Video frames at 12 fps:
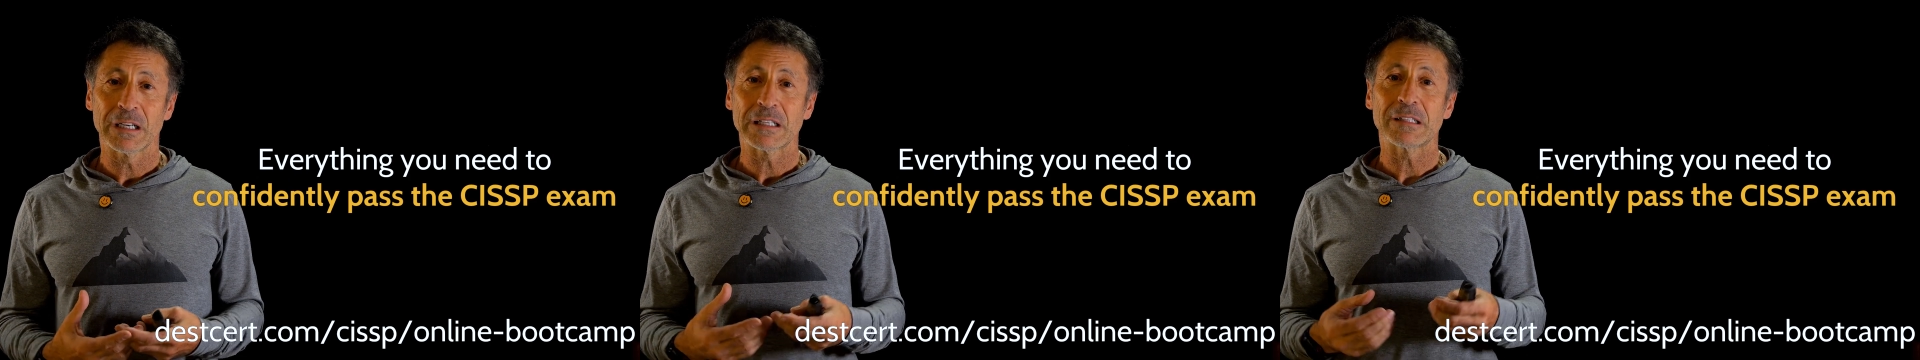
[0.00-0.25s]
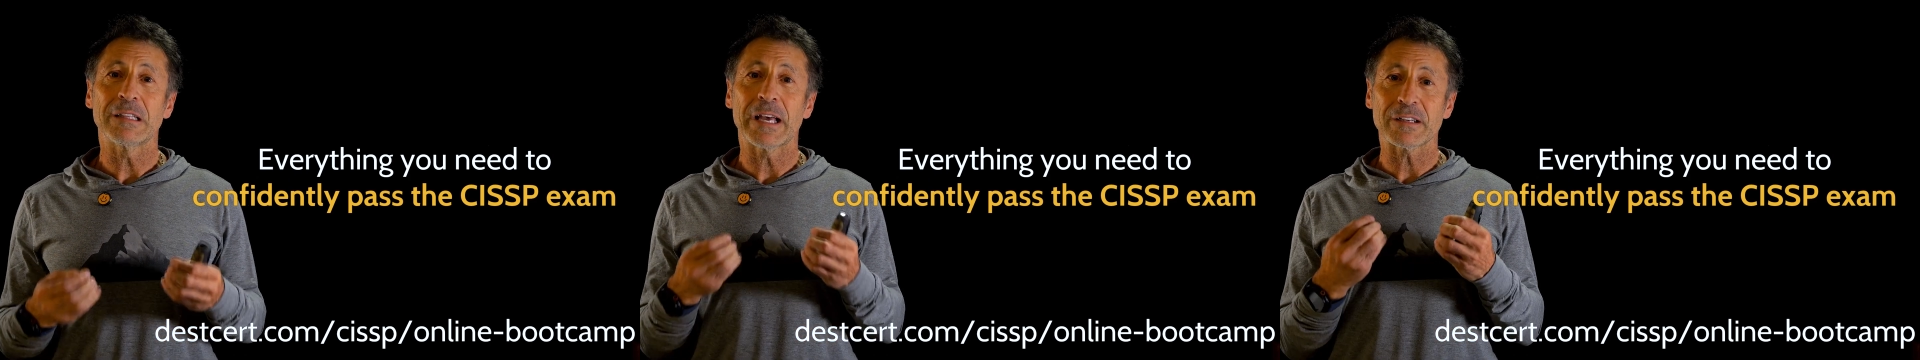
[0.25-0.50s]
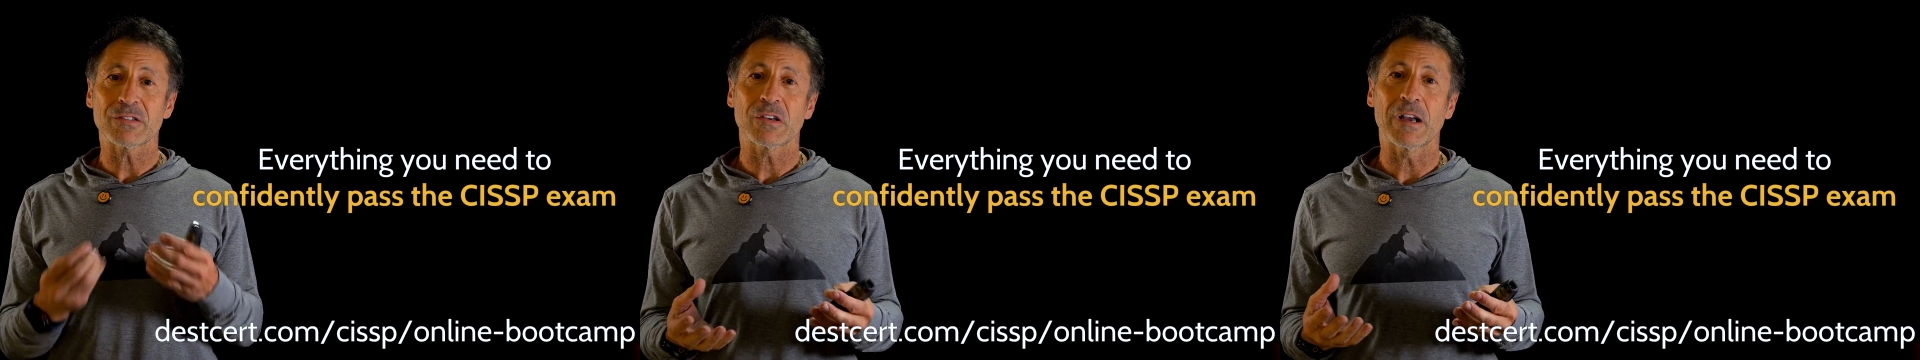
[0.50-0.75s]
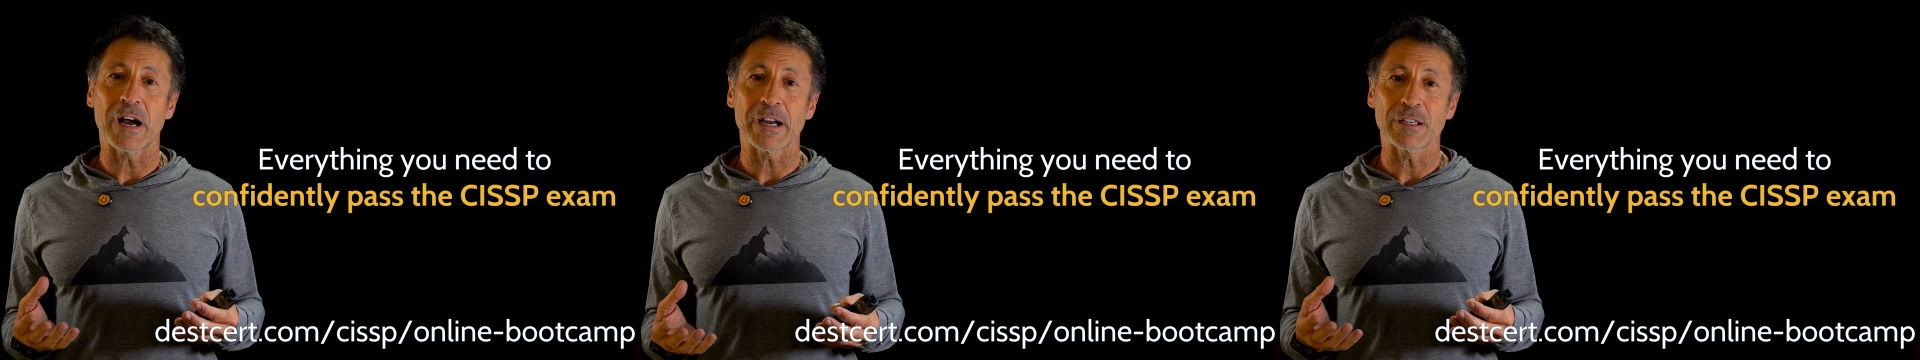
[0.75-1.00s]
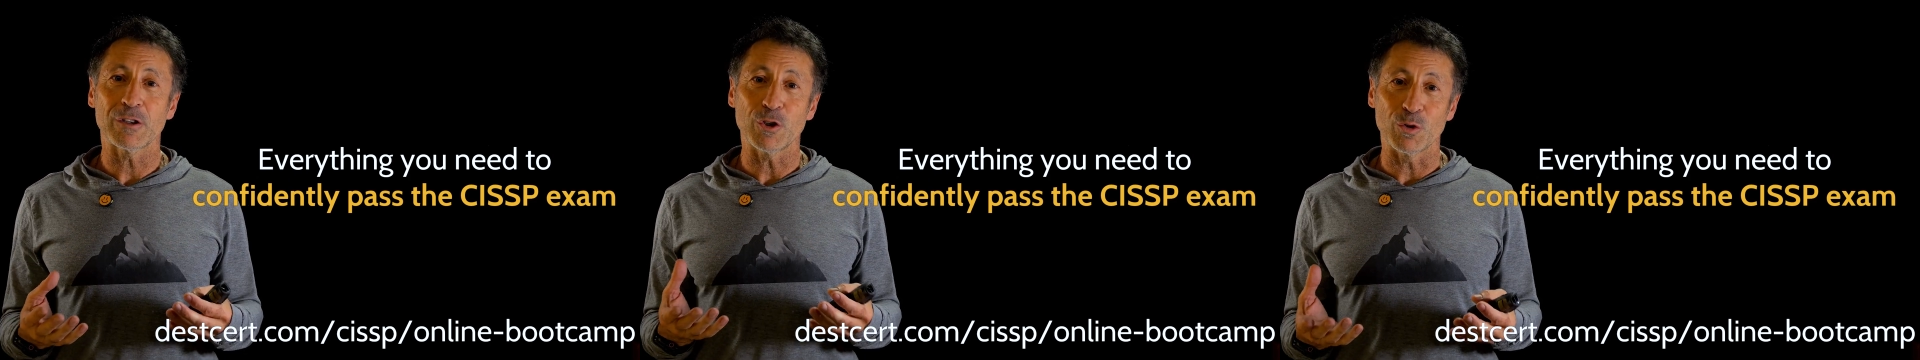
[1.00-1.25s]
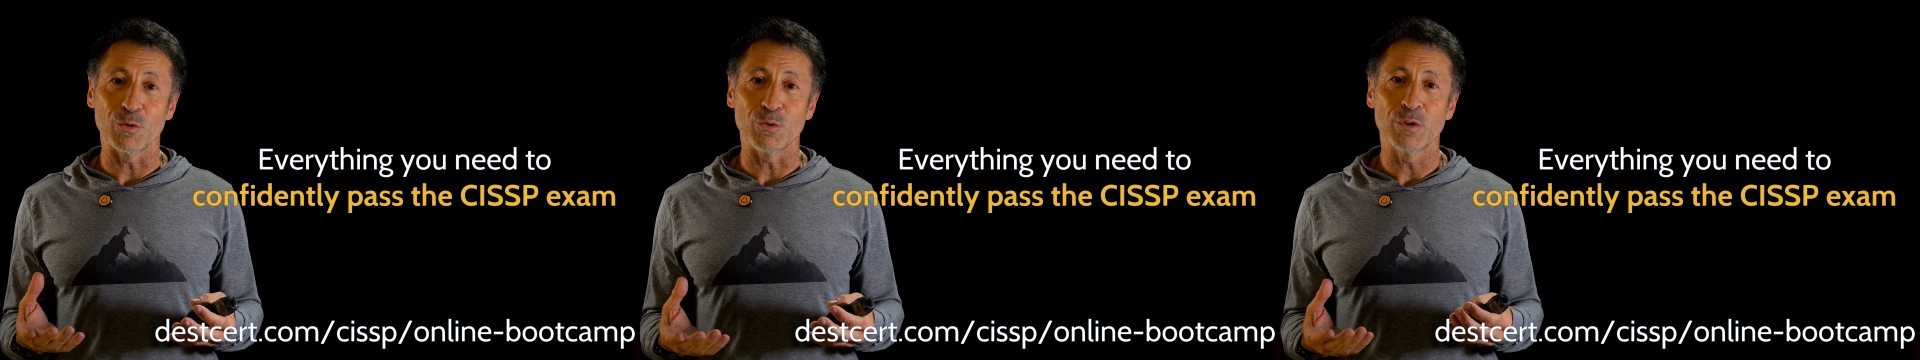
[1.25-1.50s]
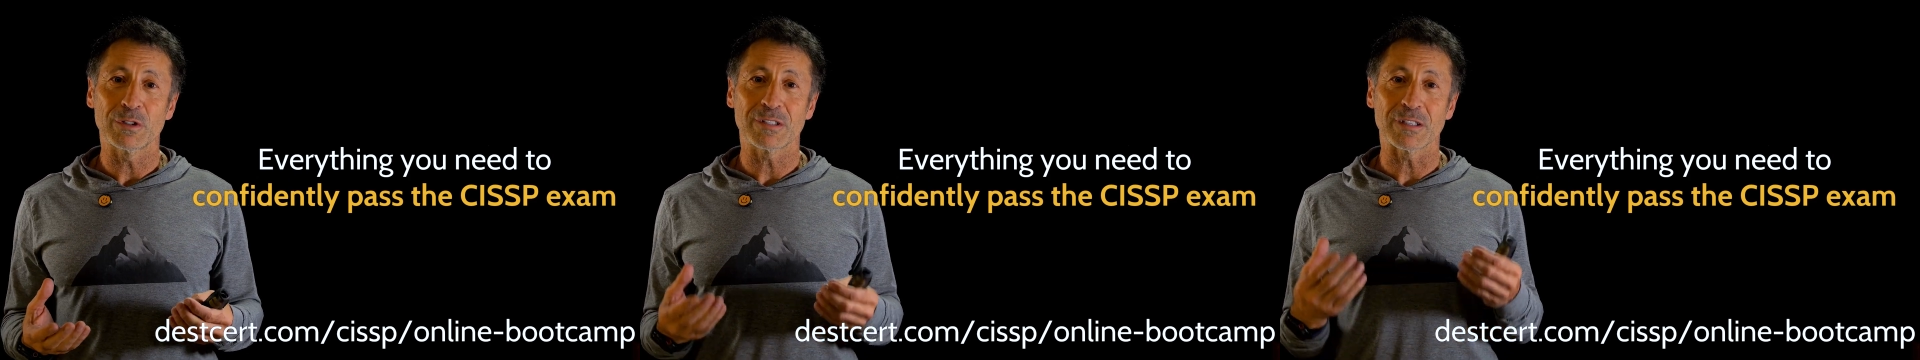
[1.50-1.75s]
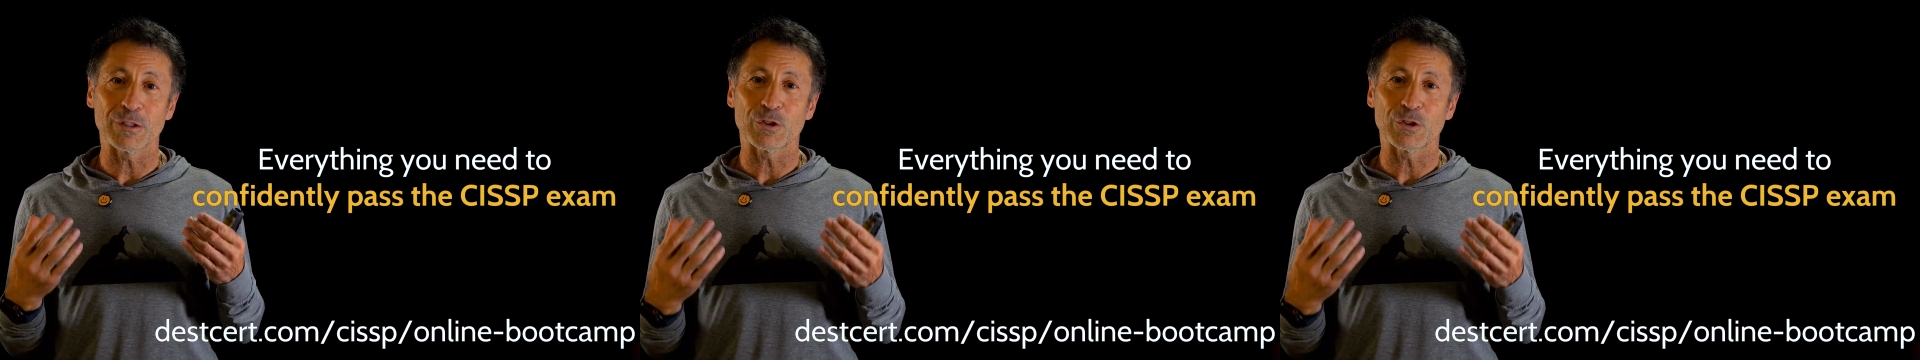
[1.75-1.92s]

Let us guide you to the